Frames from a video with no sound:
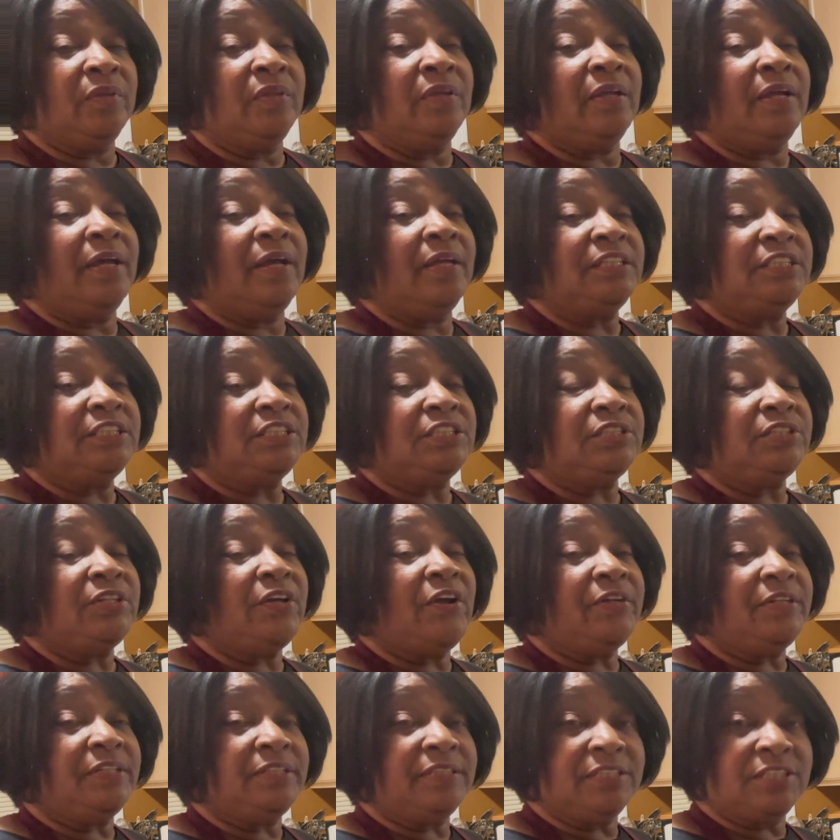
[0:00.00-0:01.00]
I
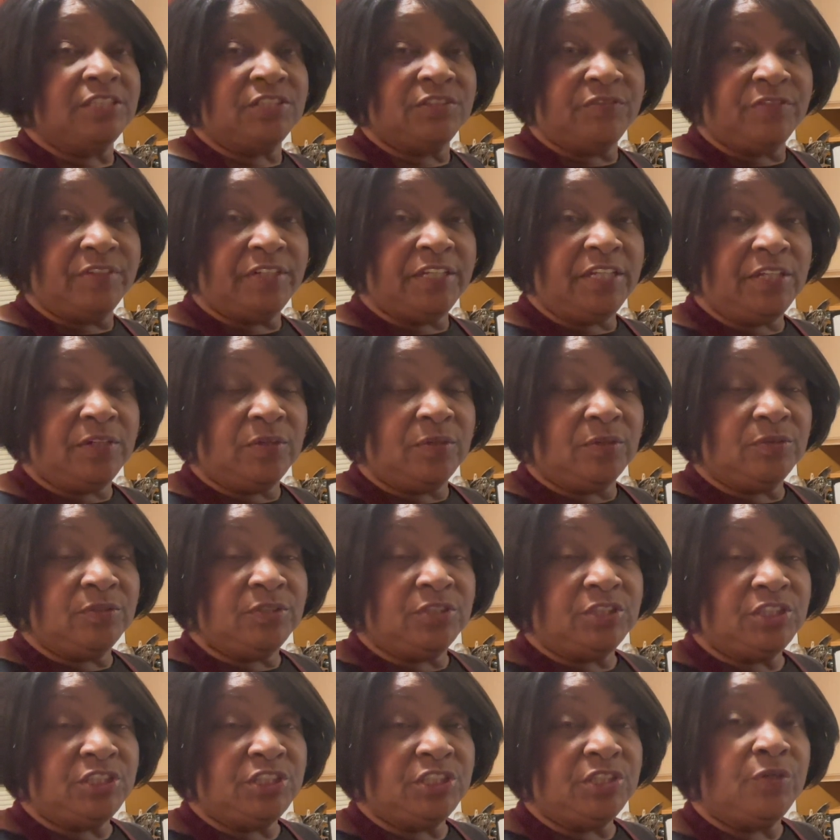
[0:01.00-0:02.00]
started this video to
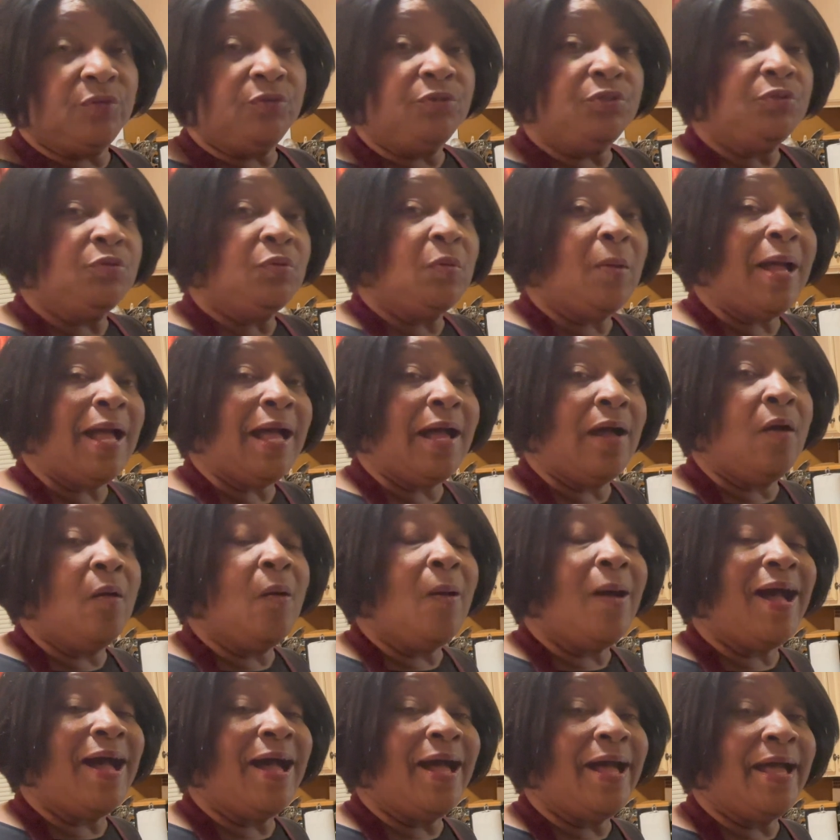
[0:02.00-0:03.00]
show you
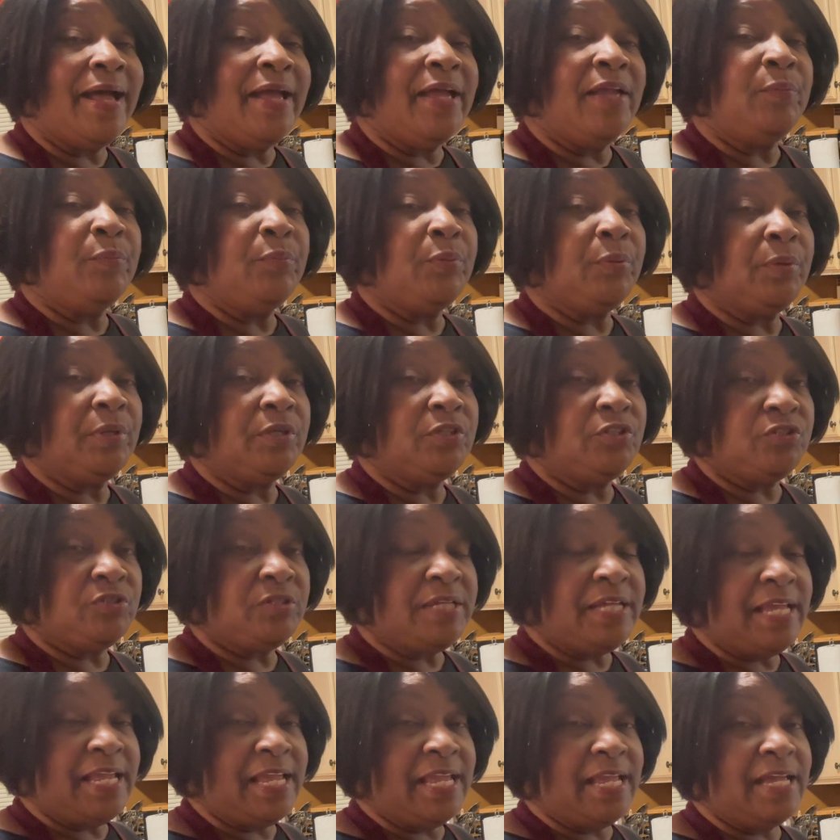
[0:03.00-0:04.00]
how I pressure
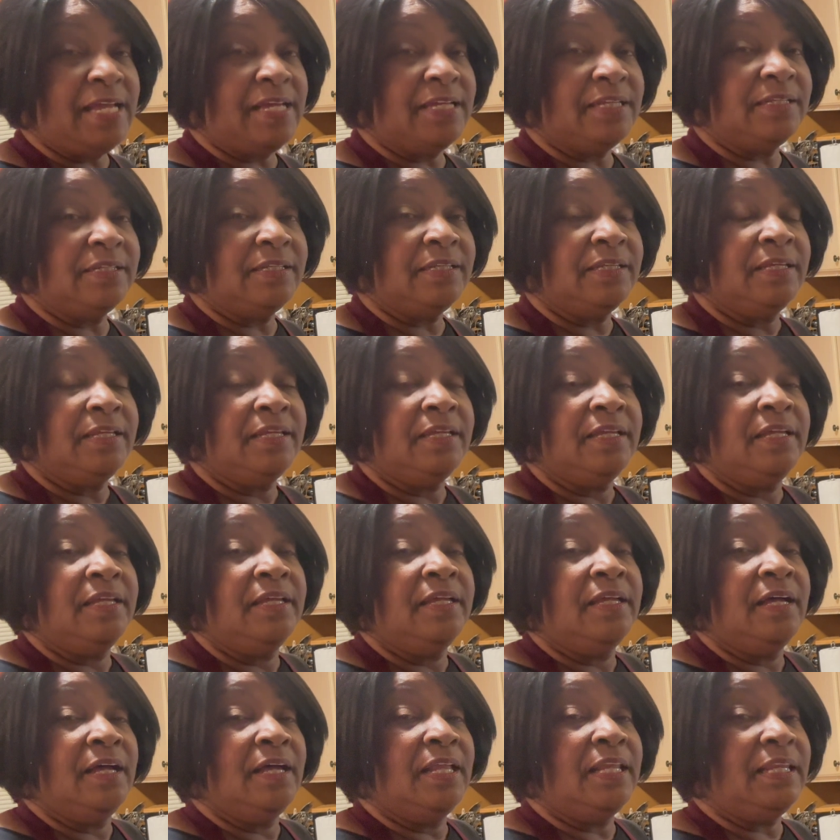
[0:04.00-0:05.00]
can
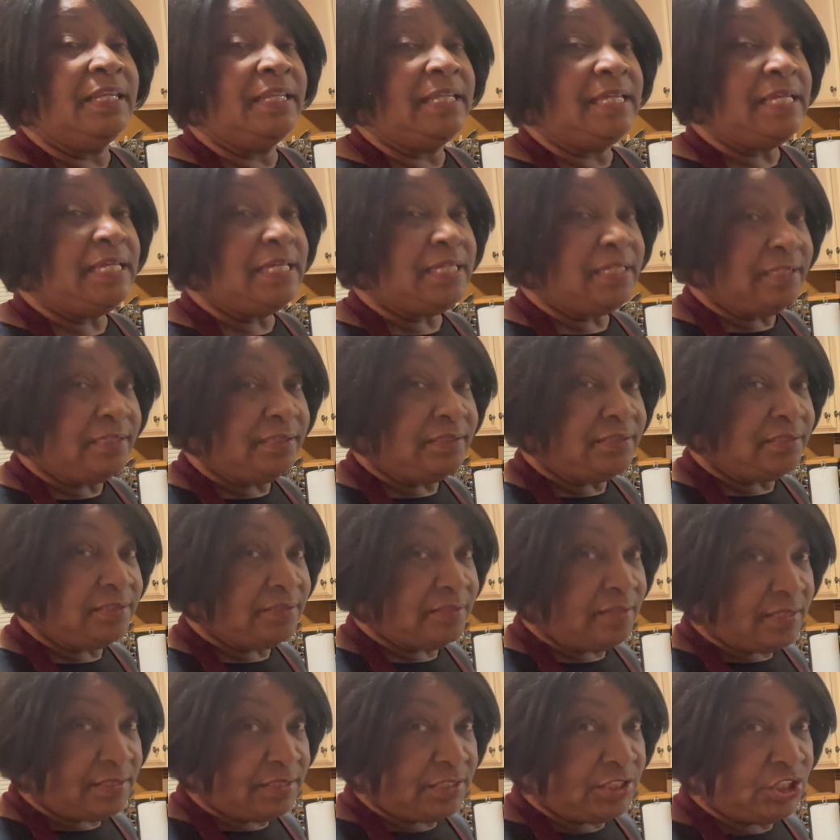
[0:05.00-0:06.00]
link
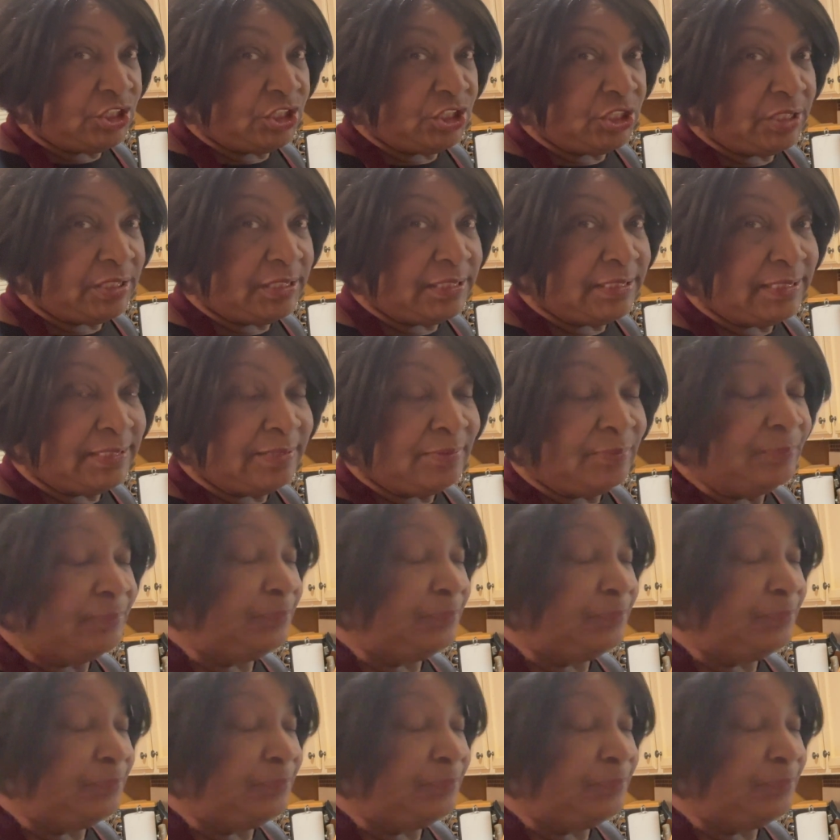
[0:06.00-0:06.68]
sausages.